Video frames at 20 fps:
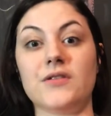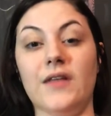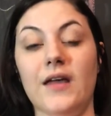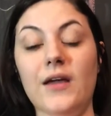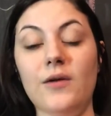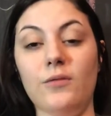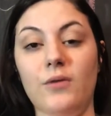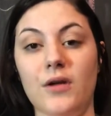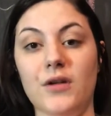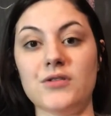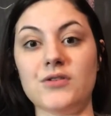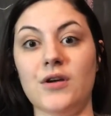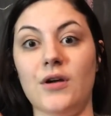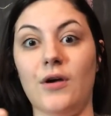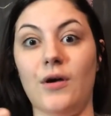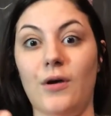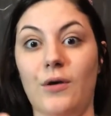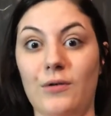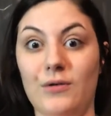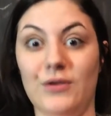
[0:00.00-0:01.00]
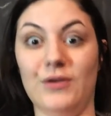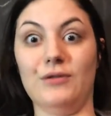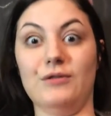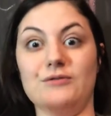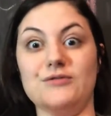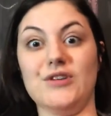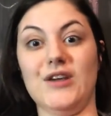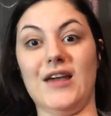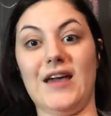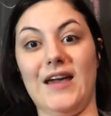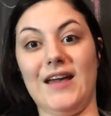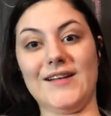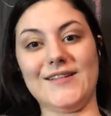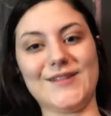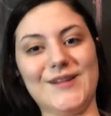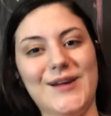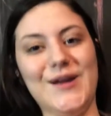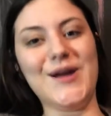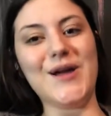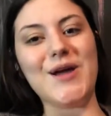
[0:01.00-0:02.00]
language,
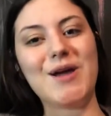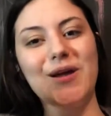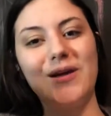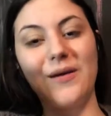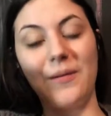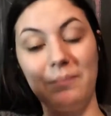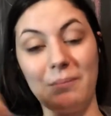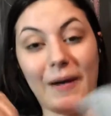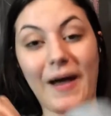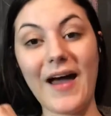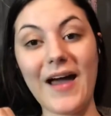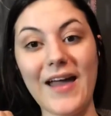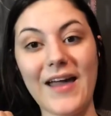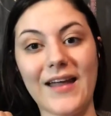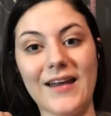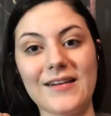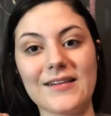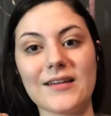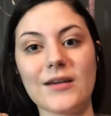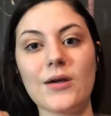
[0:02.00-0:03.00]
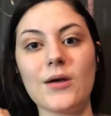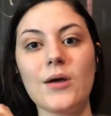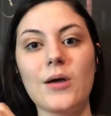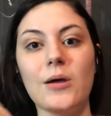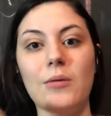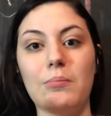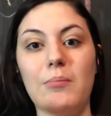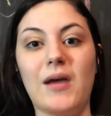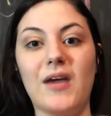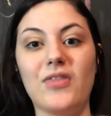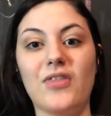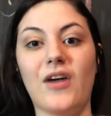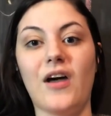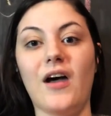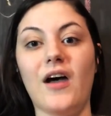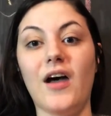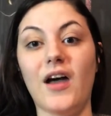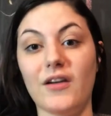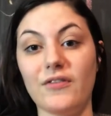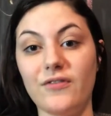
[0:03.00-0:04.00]
O-U-G-H combined make the
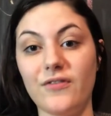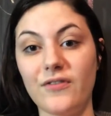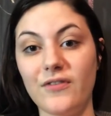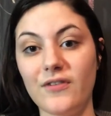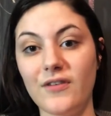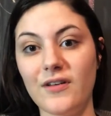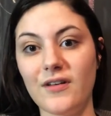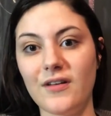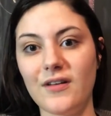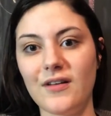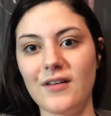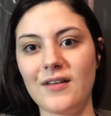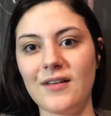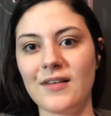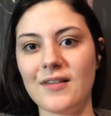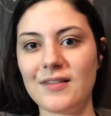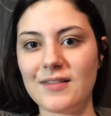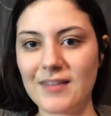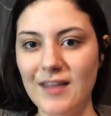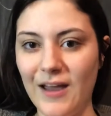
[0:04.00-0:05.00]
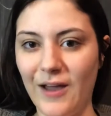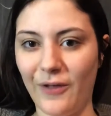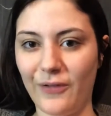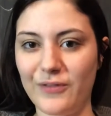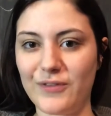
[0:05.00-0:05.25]
uff sound.